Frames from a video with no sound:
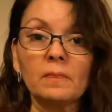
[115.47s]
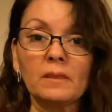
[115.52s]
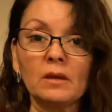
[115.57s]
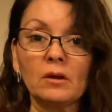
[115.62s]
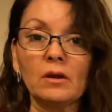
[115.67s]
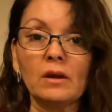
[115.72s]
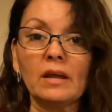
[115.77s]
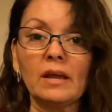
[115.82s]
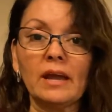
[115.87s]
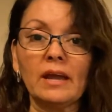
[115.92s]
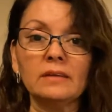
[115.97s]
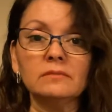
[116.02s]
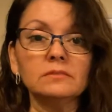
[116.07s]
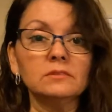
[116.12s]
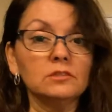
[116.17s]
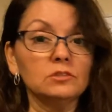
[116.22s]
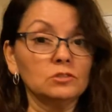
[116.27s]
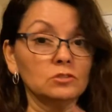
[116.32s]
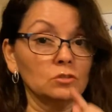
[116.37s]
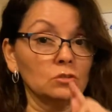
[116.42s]
Okay,
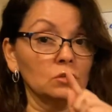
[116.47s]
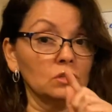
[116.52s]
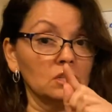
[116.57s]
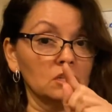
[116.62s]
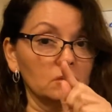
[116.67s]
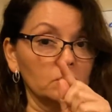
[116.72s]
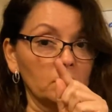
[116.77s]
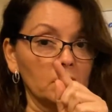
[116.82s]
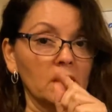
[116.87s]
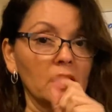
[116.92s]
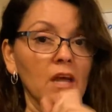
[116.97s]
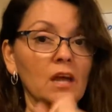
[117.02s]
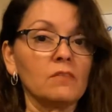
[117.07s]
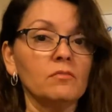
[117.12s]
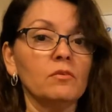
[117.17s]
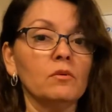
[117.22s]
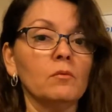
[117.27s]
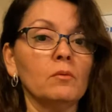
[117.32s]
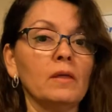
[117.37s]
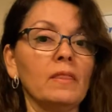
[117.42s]
so you need to be
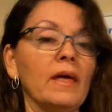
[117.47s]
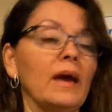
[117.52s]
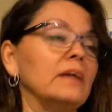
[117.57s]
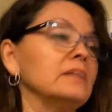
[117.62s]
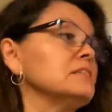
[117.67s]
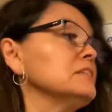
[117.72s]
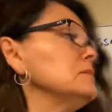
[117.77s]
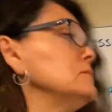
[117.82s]
careful with that.